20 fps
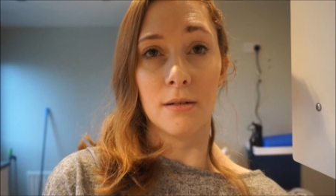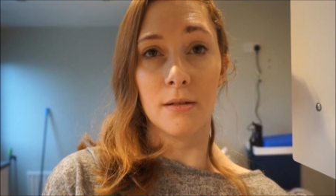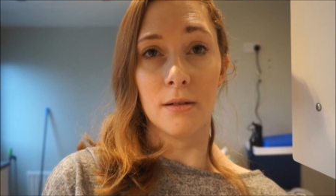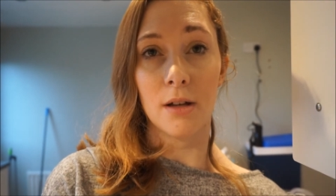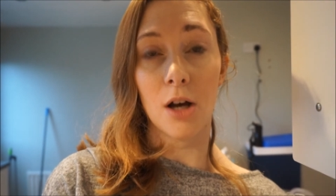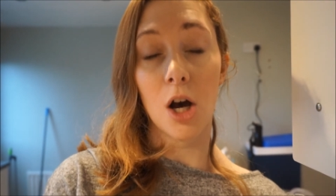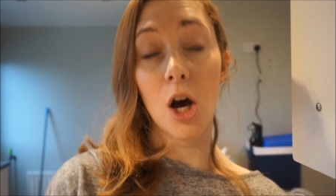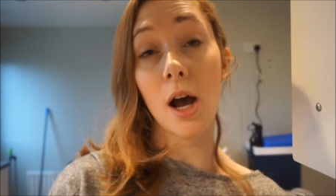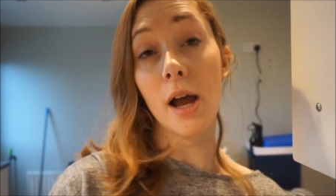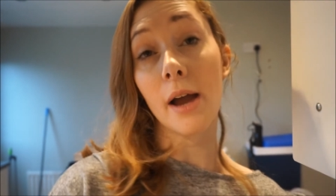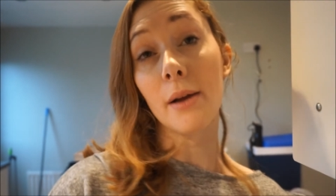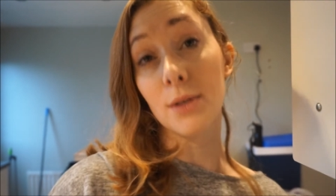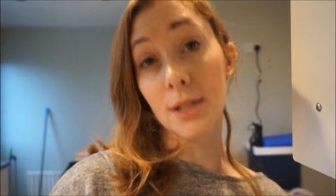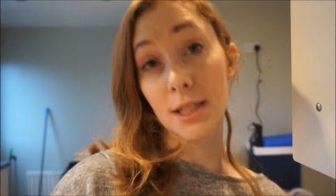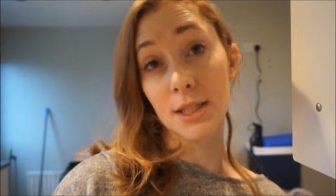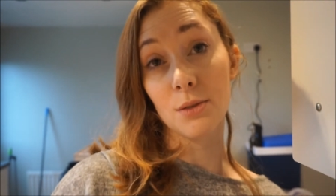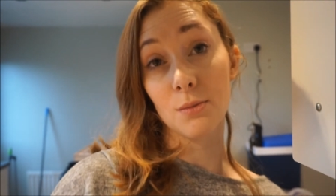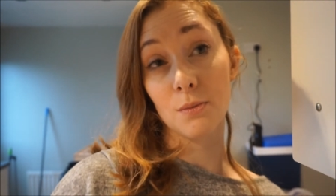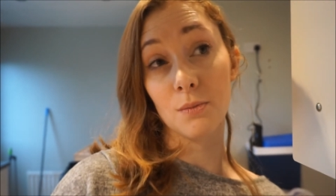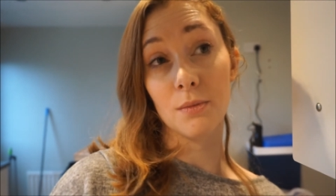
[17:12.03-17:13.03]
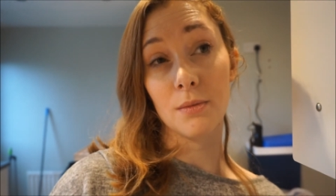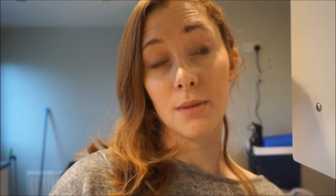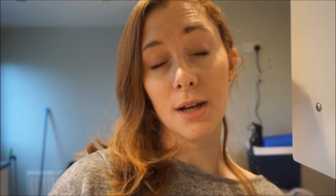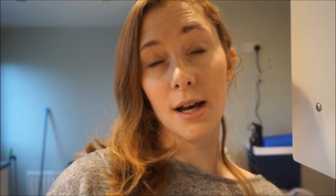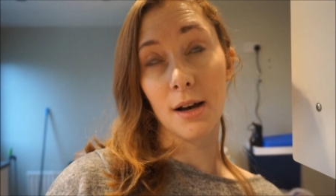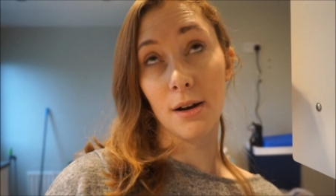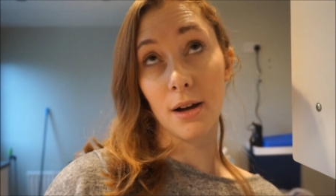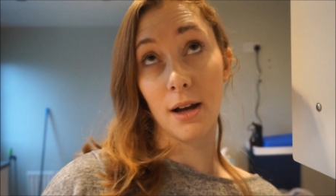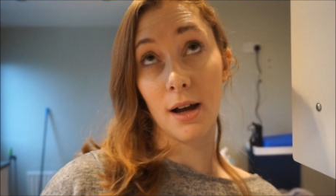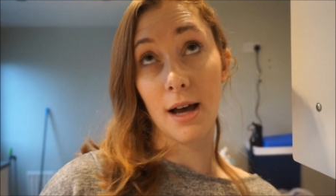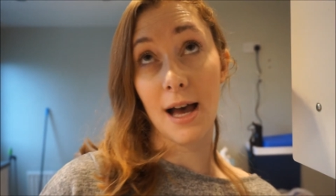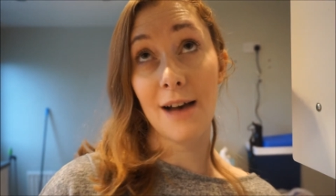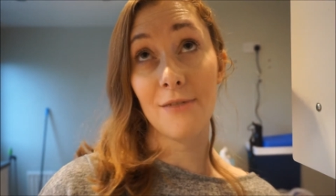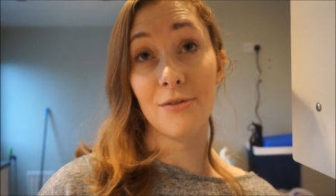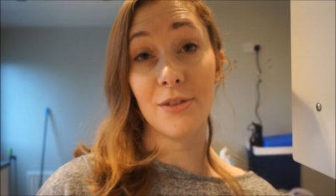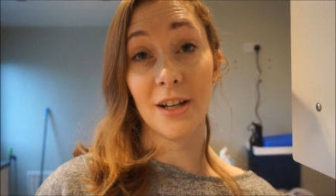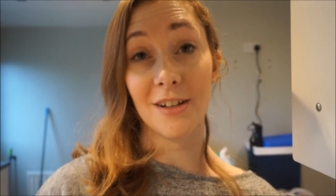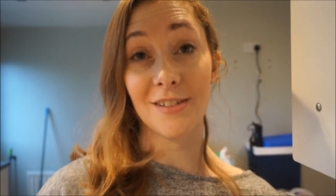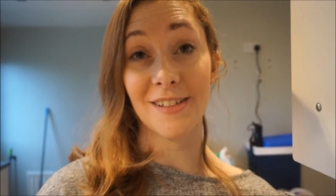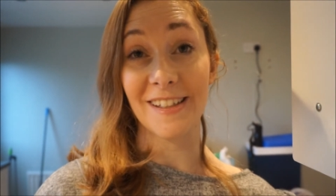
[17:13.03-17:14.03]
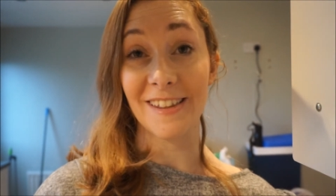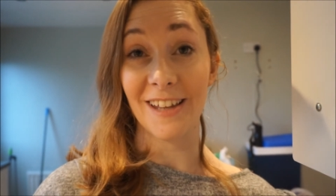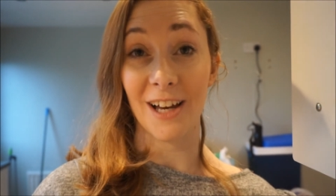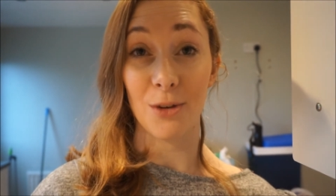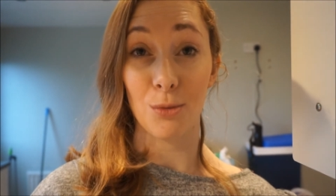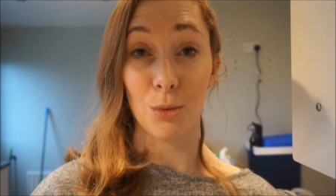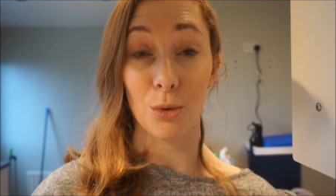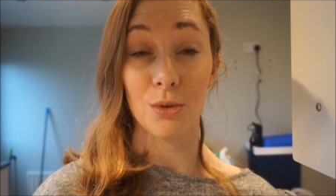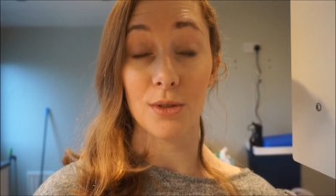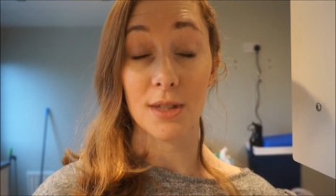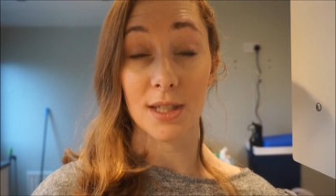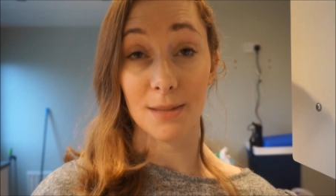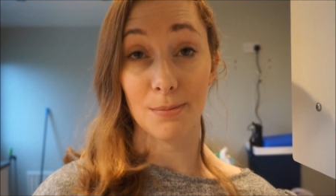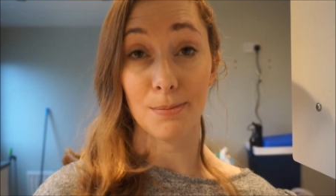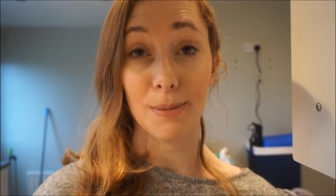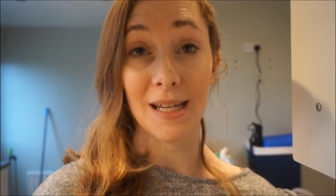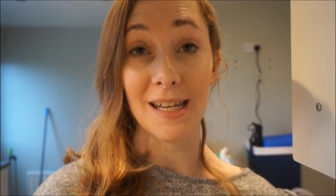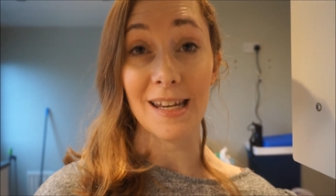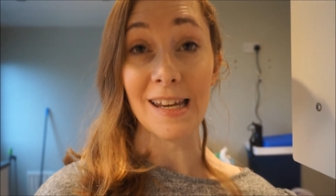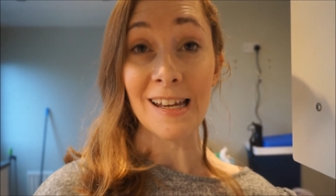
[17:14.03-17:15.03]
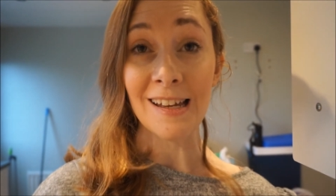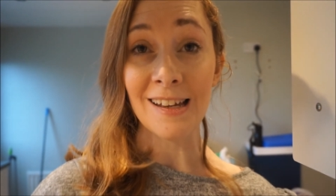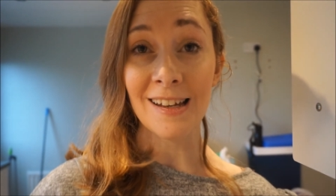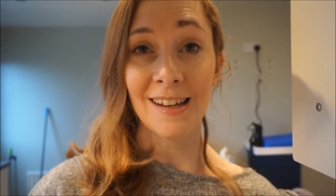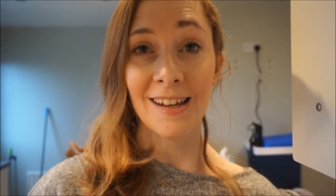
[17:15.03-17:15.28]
I did have the idea that I wanted to be